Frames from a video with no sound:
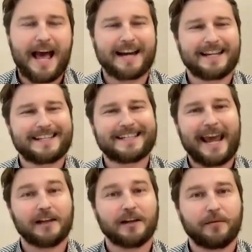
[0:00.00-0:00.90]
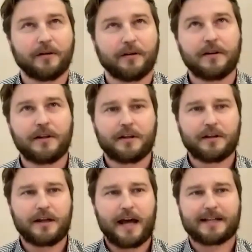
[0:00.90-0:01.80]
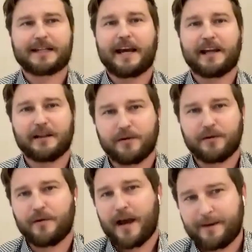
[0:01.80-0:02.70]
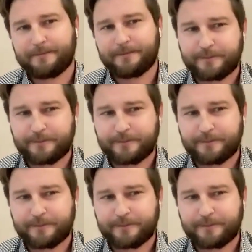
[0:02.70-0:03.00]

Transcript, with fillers: at a scalable, at a scalable way.